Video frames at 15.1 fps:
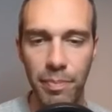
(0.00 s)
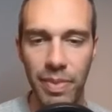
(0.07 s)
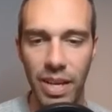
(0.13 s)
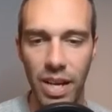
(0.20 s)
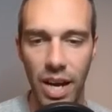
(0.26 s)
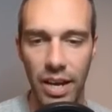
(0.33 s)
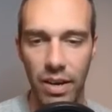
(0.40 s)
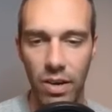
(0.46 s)

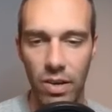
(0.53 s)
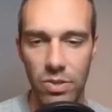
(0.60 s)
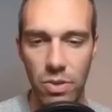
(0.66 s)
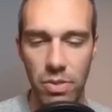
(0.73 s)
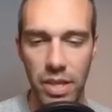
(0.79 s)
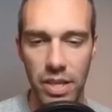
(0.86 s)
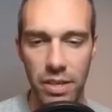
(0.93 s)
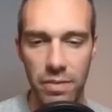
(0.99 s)
I also
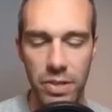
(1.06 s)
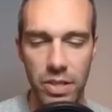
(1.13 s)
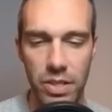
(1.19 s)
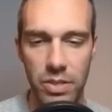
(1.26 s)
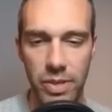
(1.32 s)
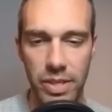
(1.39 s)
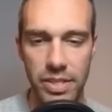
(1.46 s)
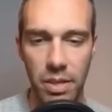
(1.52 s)
think if you're going
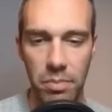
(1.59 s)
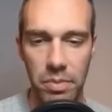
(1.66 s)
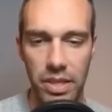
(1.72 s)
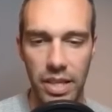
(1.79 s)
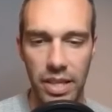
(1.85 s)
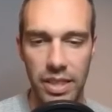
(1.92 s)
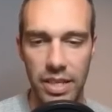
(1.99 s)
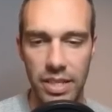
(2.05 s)
to run something
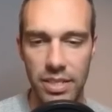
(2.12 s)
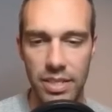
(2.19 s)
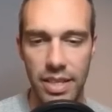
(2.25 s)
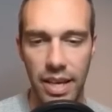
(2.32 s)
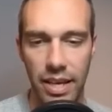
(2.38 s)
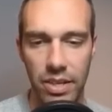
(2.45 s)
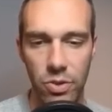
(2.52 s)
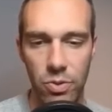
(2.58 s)
like this
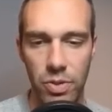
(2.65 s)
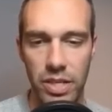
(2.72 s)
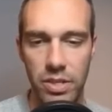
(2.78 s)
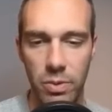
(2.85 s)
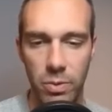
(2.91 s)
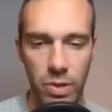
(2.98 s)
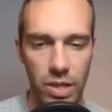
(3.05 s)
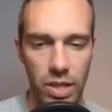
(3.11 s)
that you need
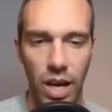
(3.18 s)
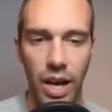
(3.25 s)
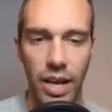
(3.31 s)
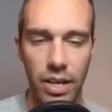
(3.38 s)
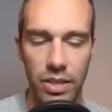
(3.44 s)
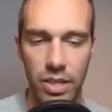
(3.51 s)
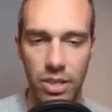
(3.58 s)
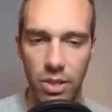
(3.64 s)
to rely
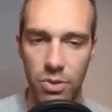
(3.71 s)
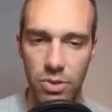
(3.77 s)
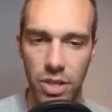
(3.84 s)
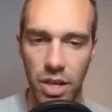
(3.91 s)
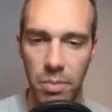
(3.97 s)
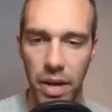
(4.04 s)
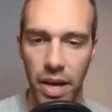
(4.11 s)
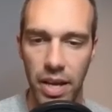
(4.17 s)
on the close
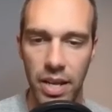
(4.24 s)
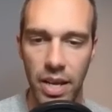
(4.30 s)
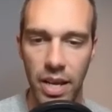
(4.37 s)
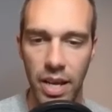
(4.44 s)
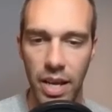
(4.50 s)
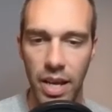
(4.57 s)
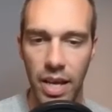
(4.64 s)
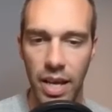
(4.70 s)
combat,
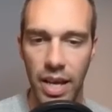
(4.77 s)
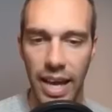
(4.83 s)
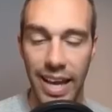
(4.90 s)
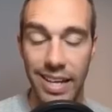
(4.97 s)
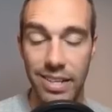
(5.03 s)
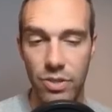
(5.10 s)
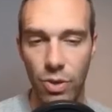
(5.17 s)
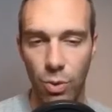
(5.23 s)

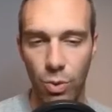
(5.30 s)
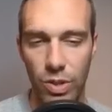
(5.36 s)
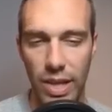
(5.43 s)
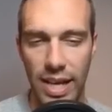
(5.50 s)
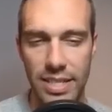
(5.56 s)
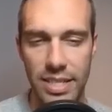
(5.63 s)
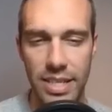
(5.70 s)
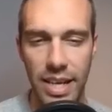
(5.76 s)
and it's so
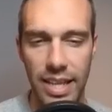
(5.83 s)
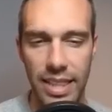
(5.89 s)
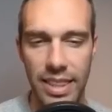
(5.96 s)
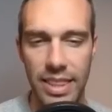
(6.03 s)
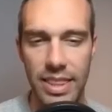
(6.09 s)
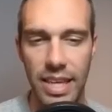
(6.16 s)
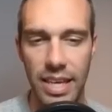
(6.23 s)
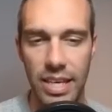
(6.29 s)
glassy, I
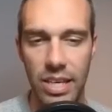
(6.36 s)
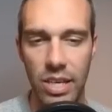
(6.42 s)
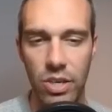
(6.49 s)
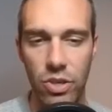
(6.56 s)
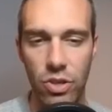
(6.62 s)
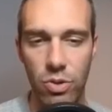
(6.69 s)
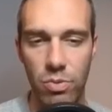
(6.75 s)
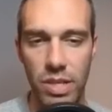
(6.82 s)
think
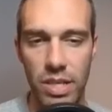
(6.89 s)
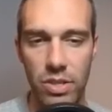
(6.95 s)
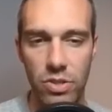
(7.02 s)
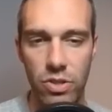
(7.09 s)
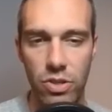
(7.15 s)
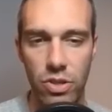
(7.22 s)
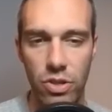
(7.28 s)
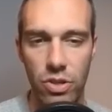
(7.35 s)
you need
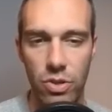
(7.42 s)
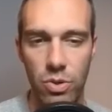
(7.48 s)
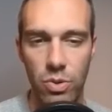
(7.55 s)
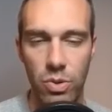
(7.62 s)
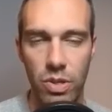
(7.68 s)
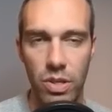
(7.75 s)
to